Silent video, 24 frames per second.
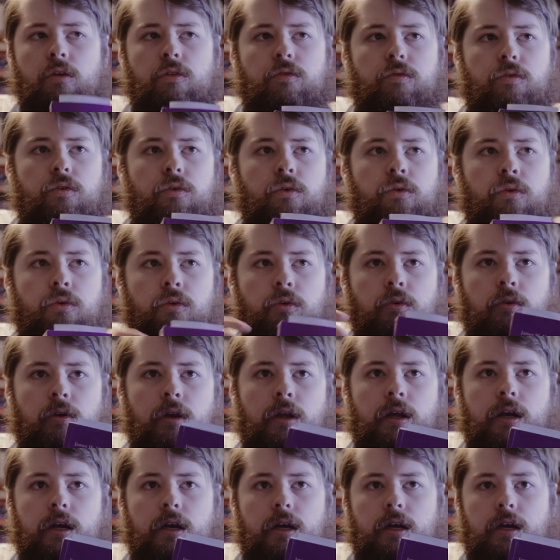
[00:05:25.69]
through
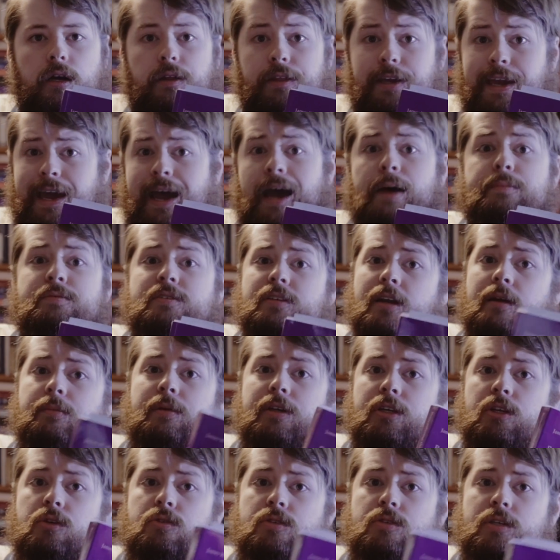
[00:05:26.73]
the apps that I've
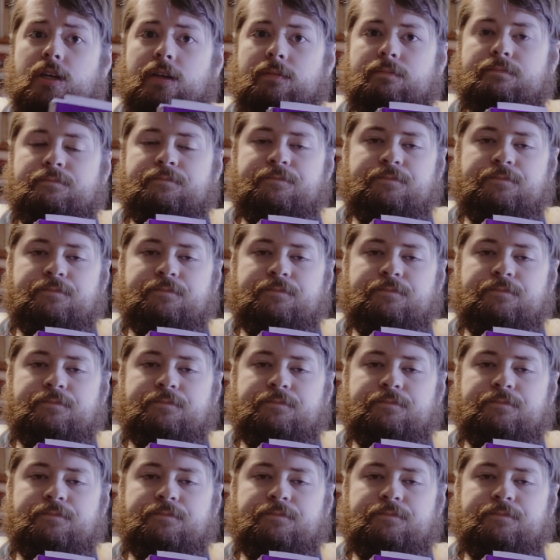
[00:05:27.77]
been using.